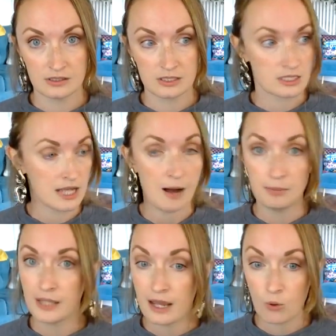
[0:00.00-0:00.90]
Stop
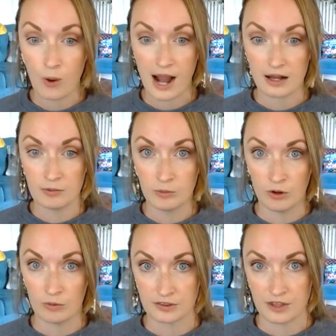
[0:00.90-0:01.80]
playing whack a
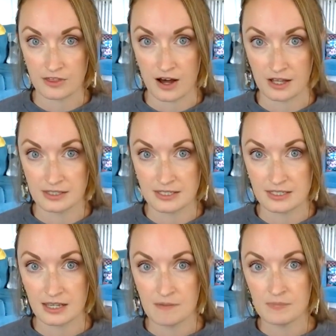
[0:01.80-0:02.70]
mole with the thoughts